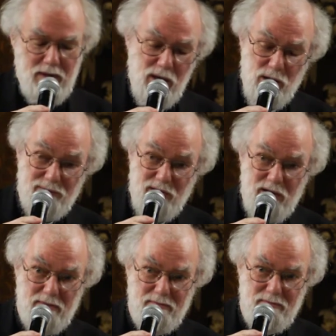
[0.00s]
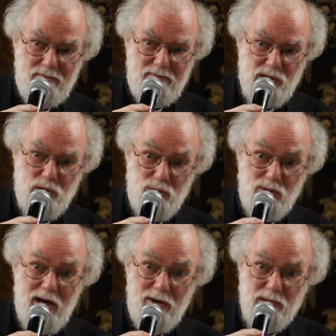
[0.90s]
a lot of our social
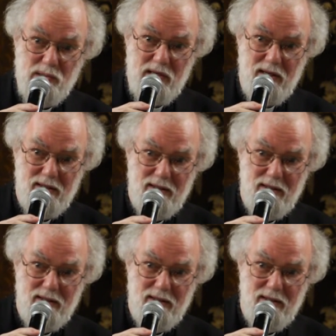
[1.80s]
currency